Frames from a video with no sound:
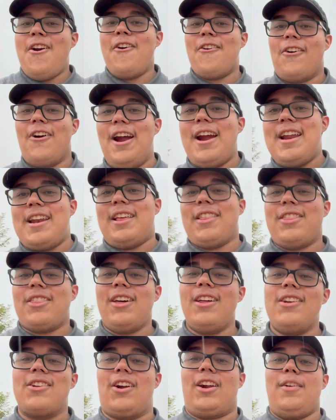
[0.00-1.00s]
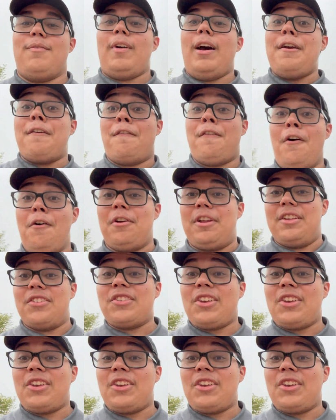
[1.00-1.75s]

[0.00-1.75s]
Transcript: rain and thunder, and my phone is